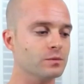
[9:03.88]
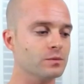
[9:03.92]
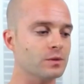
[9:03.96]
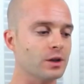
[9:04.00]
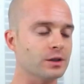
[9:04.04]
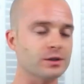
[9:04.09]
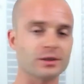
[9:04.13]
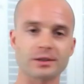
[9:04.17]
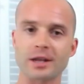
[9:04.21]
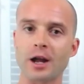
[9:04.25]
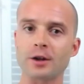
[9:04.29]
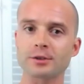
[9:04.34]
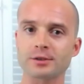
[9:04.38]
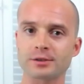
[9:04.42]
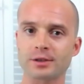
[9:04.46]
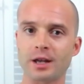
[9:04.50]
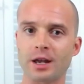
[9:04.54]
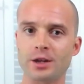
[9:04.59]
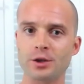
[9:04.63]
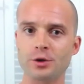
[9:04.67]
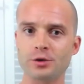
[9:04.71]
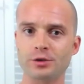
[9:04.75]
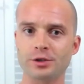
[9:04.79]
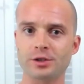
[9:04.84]
a stout's
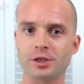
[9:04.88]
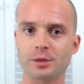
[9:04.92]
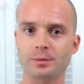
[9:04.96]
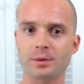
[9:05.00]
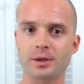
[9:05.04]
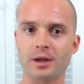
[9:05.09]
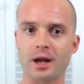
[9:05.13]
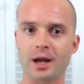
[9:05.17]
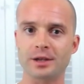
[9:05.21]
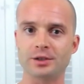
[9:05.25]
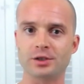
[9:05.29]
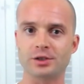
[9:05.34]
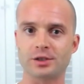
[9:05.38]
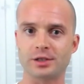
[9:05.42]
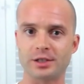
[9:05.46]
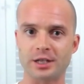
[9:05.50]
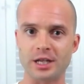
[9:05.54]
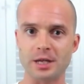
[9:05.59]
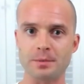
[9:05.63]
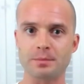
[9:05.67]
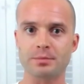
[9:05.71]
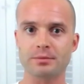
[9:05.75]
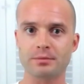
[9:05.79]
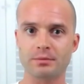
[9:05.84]
not usually something I just
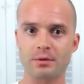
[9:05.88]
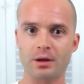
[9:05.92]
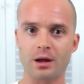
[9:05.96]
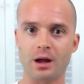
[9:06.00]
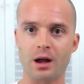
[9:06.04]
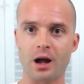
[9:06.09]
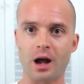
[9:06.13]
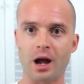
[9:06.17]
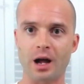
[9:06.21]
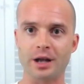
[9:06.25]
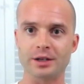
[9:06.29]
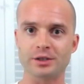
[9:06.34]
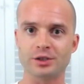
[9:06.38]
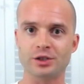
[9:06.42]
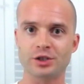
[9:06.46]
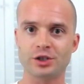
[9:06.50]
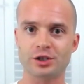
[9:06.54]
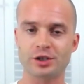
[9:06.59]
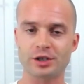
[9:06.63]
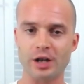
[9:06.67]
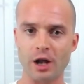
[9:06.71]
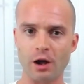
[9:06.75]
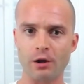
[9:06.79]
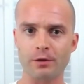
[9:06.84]
keep on
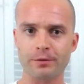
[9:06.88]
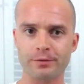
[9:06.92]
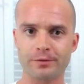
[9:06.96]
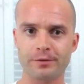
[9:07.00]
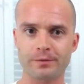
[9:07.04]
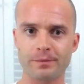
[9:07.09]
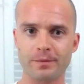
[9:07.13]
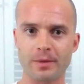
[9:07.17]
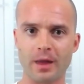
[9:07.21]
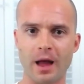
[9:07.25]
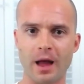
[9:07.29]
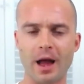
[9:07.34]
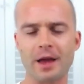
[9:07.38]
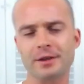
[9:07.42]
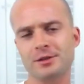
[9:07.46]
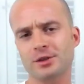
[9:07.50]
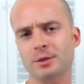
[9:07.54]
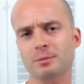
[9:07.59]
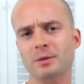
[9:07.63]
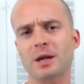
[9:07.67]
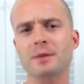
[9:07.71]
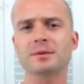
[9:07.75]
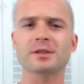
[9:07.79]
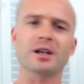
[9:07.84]
shelf.
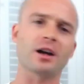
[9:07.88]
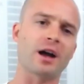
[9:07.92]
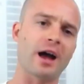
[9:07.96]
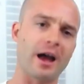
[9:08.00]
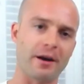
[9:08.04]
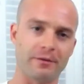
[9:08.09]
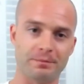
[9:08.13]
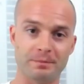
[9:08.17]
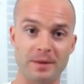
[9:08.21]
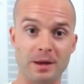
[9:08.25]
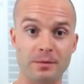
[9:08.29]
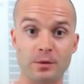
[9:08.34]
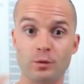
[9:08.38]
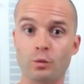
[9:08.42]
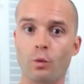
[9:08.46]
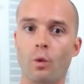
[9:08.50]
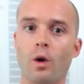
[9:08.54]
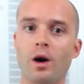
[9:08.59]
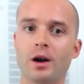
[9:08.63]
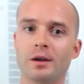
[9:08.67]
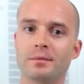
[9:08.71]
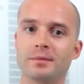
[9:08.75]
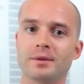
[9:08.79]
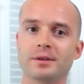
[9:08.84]
Sometimes I'll have maybe
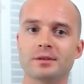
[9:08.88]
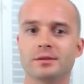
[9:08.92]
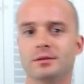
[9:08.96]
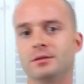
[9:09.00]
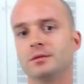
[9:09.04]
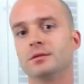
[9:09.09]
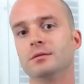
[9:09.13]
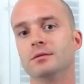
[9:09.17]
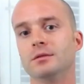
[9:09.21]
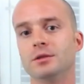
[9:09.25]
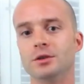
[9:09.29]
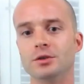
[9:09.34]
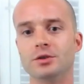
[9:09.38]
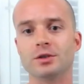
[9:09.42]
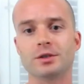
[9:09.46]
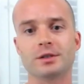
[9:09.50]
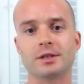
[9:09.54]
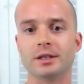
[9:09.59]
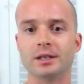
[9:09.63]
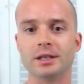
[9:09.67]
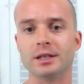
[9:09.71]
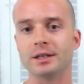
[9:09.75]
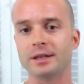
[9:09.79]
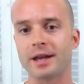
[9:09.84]
one, because you just
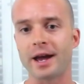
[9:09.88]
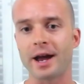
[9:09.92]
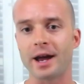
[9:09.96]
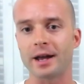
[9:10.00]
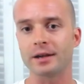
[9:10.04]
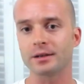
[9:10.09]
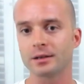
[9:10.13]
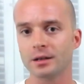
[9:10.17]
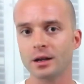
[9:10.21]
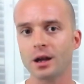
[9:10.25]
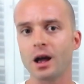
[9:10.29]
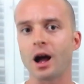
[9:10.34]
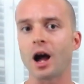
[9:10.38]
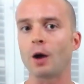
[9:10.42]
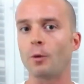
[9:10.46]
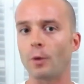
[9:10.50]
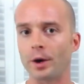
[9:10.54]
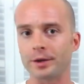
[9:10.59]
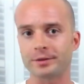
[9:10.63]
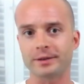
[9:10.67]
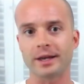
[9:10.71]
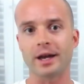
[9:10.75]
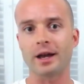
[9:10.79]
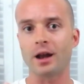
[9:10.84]
get in that, I
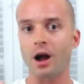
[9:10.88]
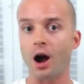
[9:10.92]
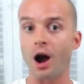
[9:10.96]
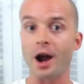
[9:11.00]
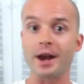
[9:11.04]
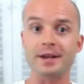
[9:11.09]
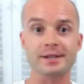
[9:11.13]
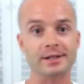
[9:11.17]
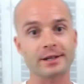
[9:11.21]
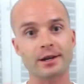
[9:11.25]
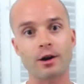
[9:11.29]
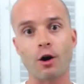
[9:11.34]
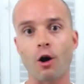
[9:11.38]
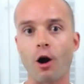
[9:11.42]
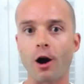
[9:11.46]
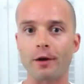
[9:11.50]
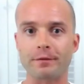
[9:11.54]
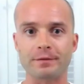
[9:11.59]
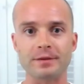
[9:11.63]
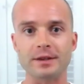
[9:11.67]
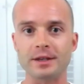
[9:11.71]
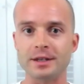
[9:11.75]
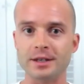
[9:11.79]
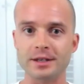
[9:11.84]
want that iced
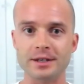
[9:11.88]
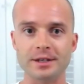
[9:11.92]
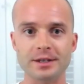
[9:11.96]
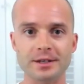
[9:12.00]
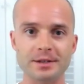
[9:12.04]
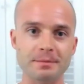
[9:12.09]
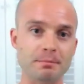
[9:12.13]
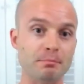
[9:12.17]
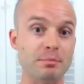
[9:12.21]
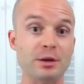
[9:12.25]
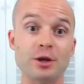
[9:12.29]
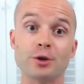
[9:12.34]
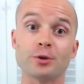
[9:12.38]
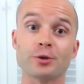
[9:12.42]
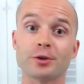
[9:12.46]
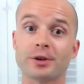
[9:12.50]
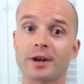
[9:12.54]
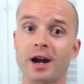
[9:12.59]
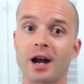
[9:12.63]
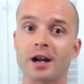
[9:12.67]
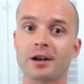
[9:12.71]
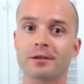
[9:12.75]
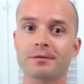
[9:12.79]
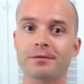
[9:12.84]
coffee beer
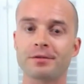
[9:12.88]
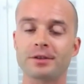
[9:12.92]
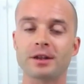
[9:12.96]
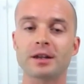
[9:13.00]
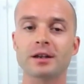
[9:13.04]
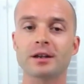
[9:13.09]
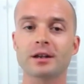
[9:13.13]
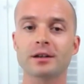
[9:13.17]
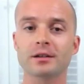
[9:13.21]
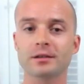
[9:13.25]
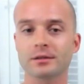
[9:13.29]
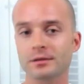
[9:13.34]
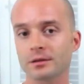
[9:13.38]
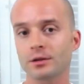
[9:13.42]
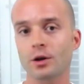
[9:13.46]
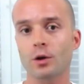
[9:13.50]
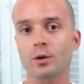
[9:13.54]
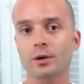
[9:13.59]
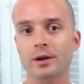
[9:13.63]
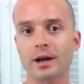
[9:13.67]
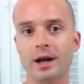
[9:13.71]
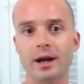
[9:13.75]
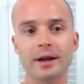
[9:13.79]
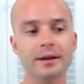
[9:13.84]
kind of thing
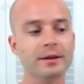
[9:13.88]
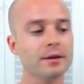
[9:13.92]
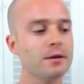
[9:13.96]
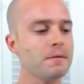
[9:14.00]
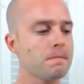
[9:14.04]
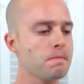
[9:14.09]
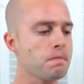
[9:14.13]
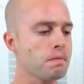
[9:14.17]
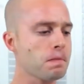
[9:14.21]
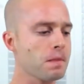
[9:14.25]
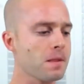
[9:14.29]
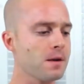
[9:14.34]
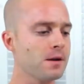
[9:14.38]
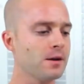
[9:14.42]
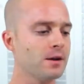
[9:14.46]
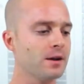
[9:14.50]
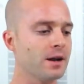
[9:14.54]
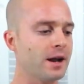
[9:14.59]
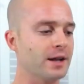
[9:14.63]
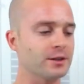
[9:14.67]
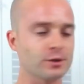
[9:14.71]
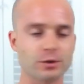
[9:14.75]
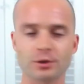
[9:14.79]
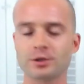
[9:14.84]
going on.
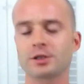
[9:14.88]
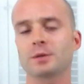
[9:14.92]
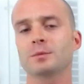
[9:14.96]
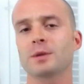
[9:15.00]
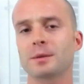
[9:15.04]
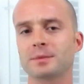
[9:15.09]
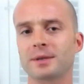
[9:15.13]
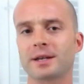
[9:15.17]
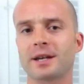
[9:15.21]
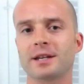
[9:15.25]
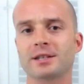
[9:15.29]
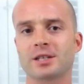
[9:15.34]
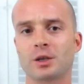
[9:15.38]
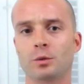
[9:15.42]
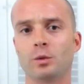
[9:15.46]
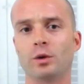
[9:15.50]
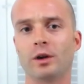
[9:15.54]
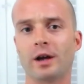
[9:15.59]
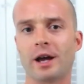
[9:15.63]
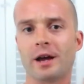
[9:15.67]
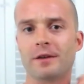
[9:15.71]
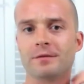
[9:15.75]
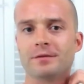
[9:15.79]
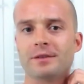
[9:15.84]
And so sometimes I guess I
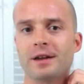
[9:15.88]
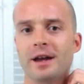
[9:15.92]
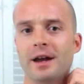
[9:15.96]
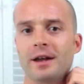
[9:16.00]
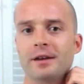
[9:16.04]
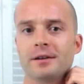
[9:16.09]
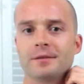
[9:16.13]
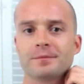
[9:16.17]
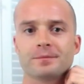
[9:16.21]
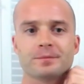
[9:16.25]
will have that.